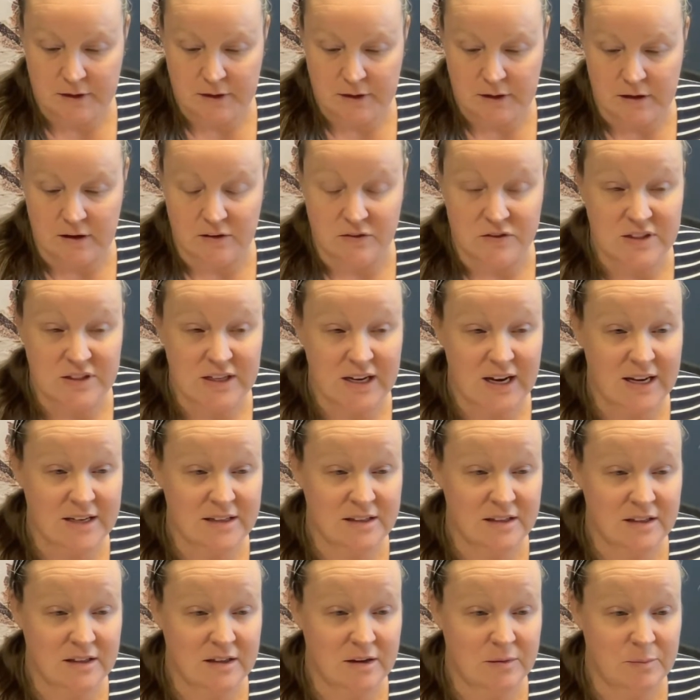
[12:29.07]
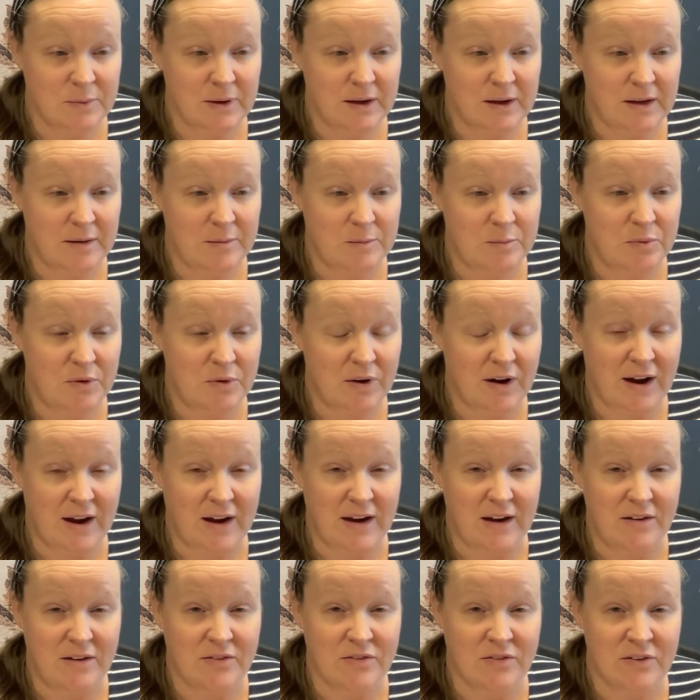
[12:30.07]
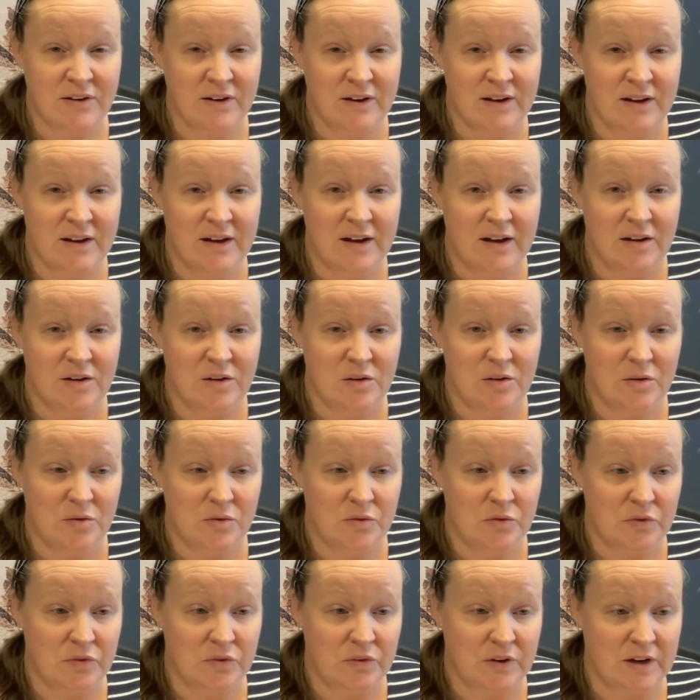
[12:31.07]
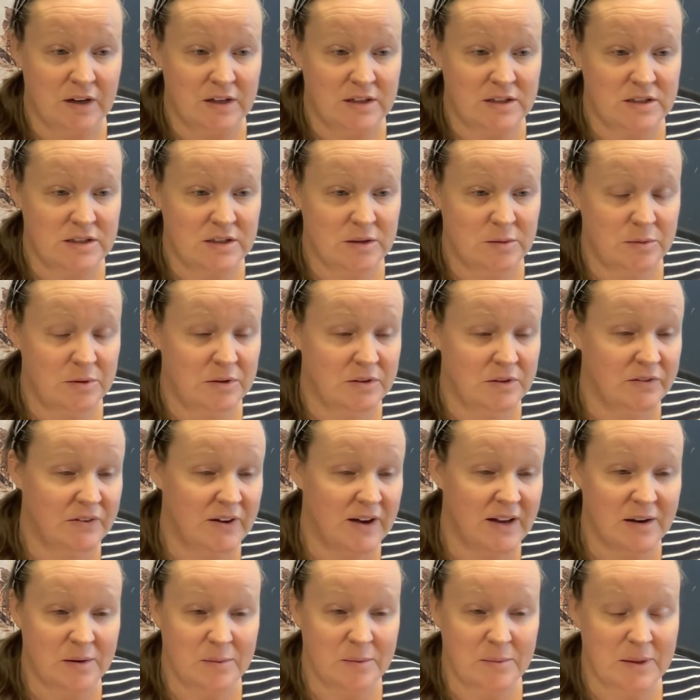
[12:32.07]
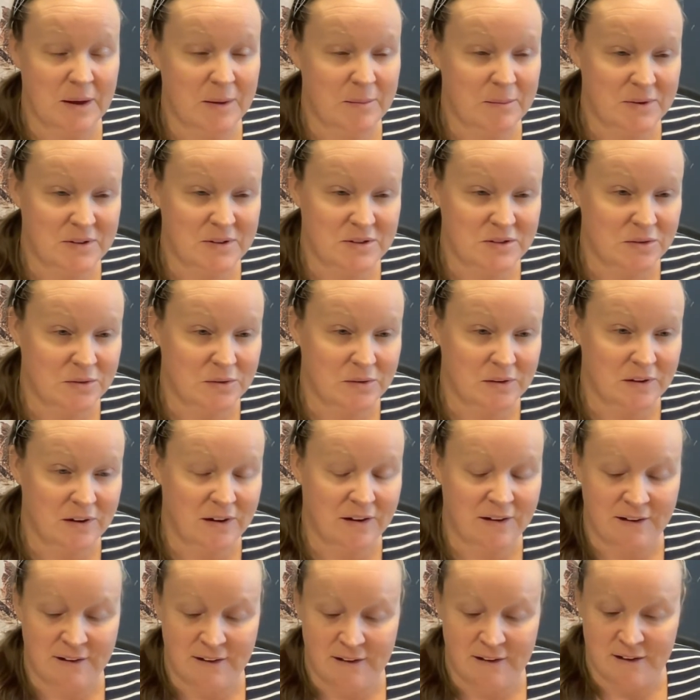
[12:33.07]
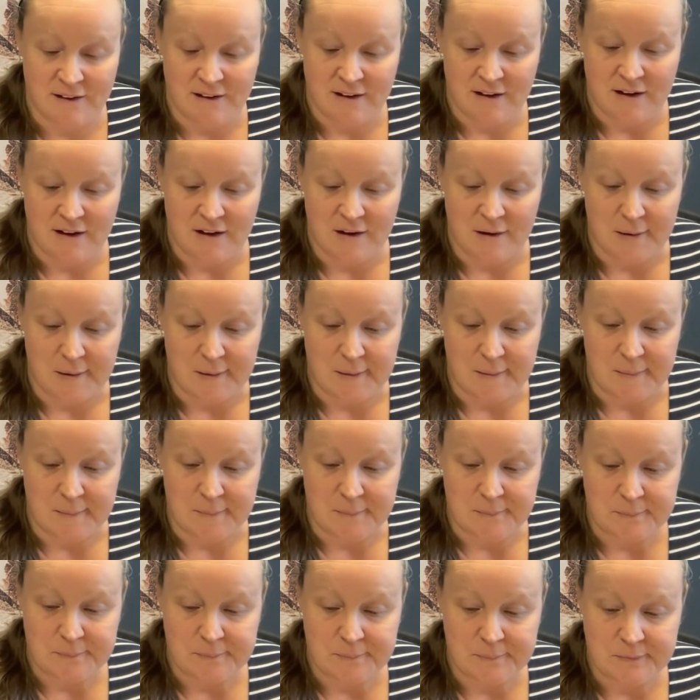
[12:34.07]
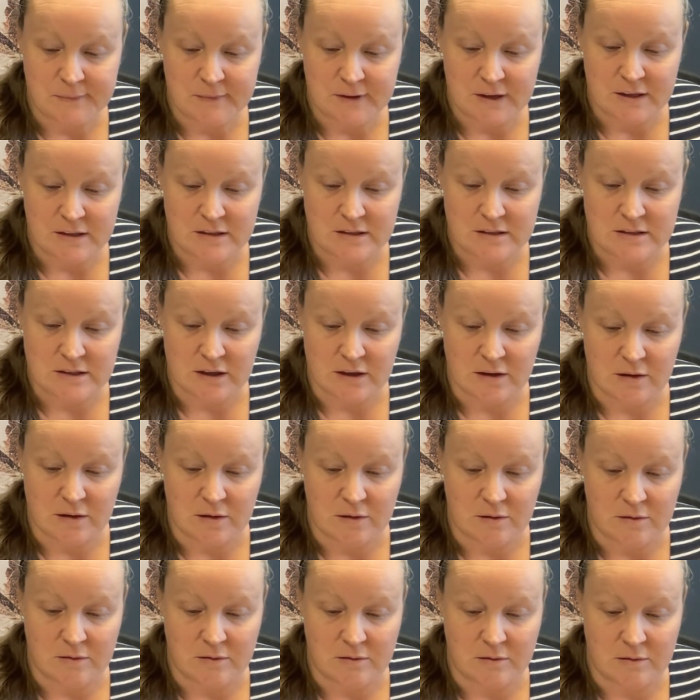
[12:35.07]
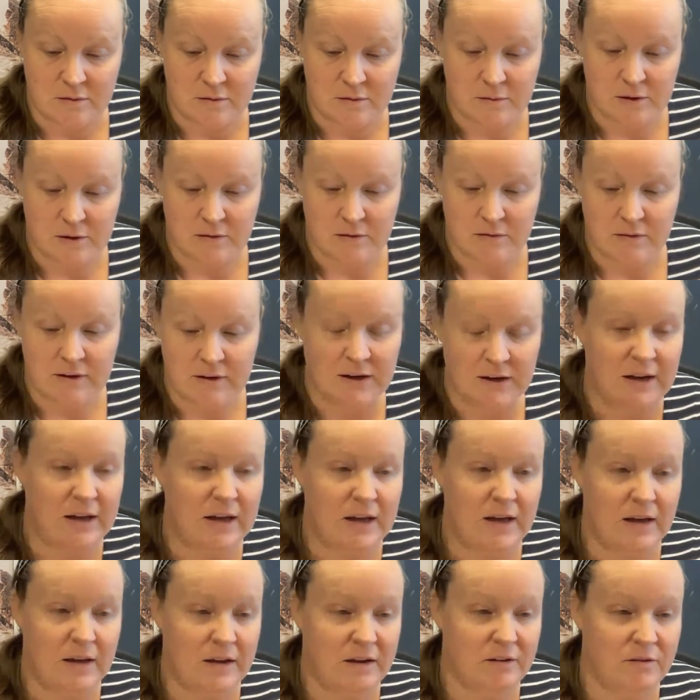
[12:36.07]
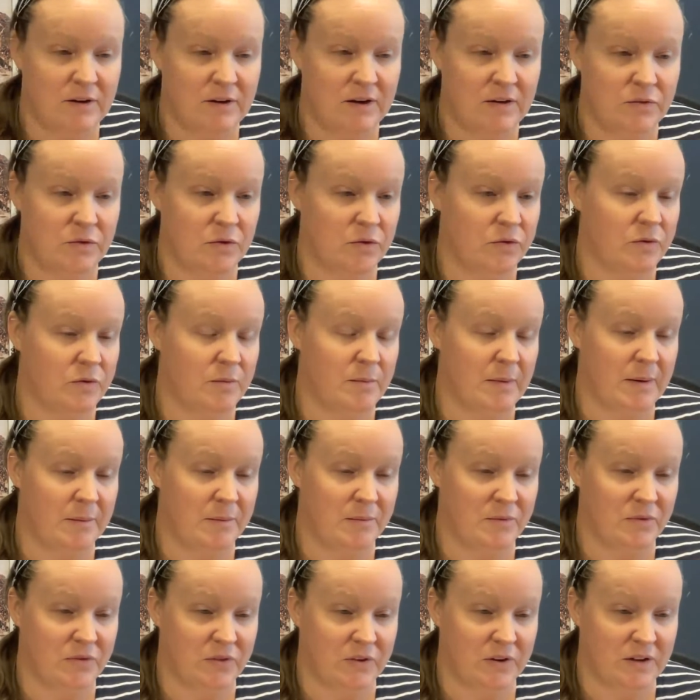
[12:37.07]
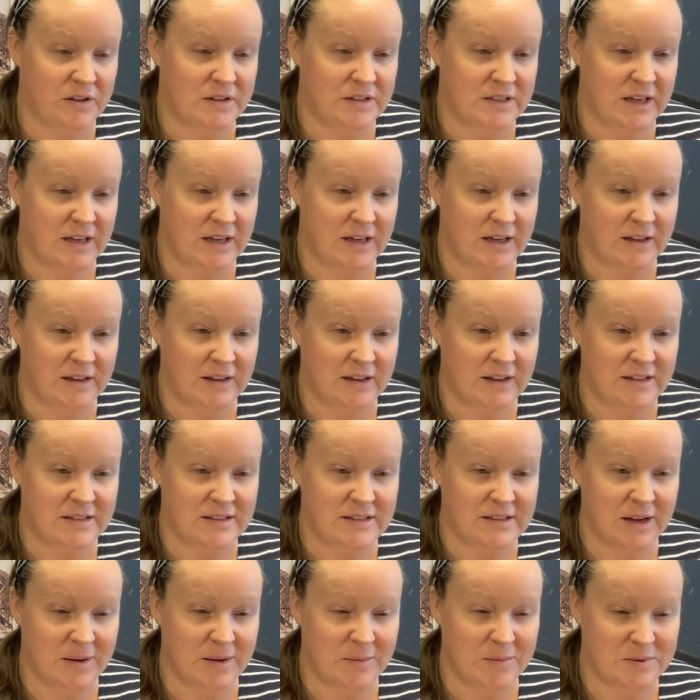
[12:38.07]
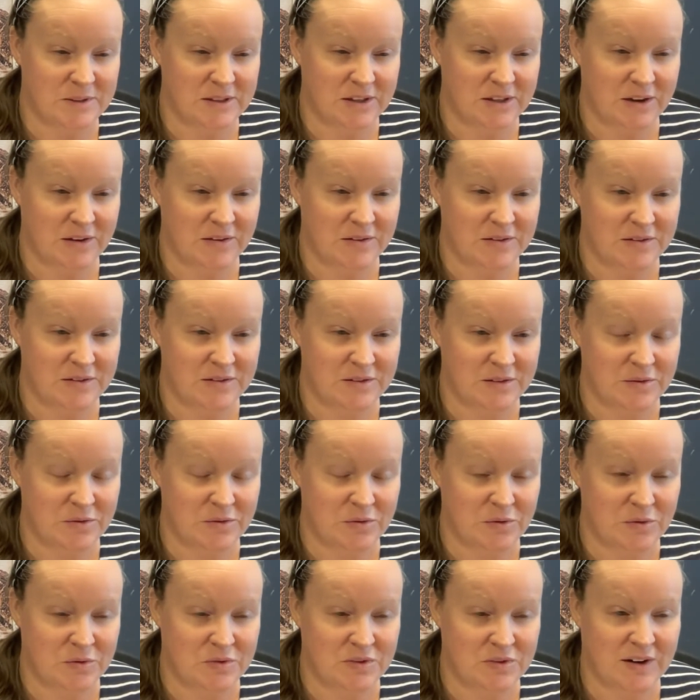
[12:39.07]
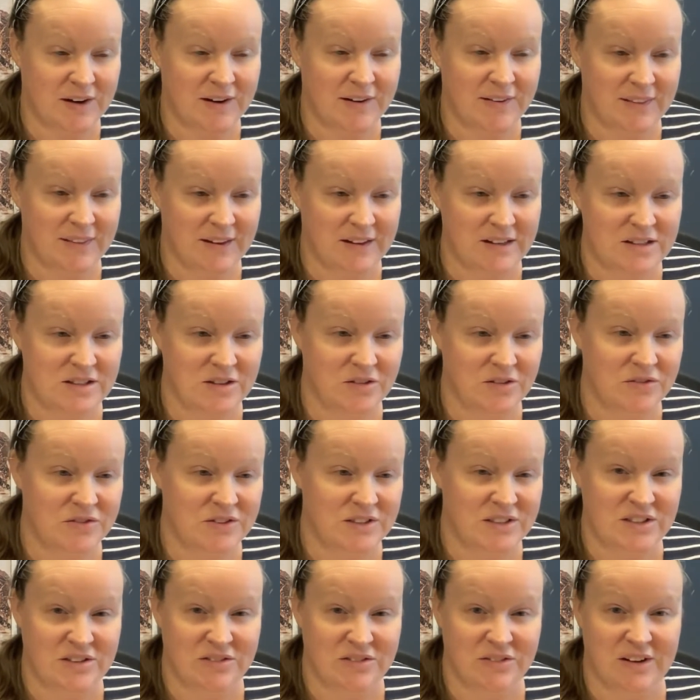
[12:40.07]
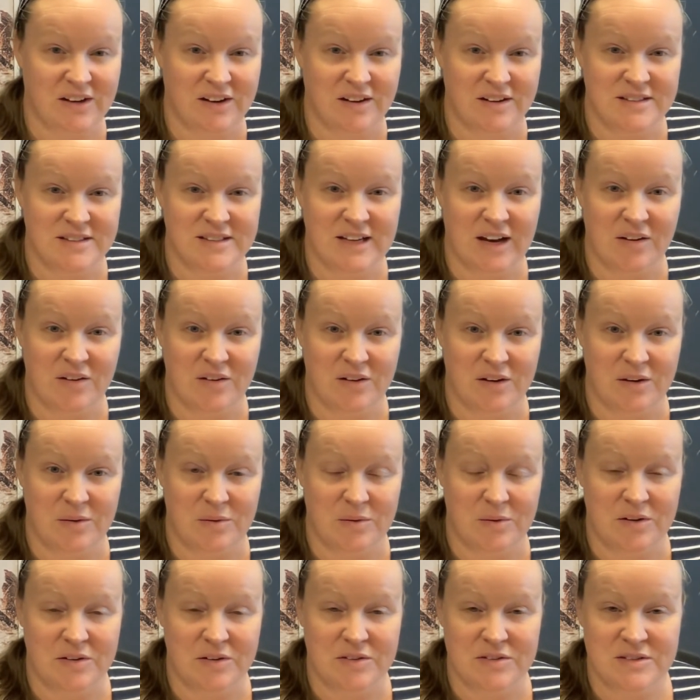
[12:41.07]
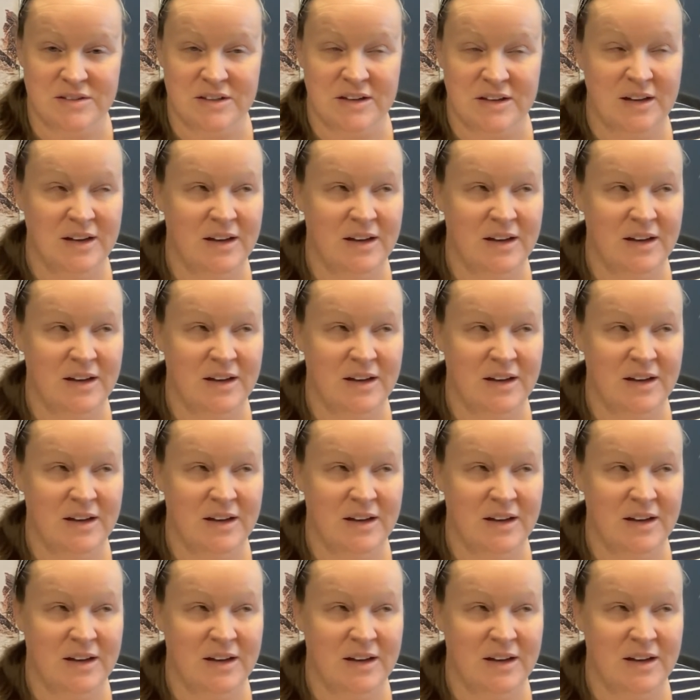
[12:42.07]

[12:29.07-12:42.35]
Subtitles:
If she hadn't been brave and gone for it, she wouldn't have had him that much longer. And so be grateful for Mum for taking that to go into a raw diet. And then she realised how good it was.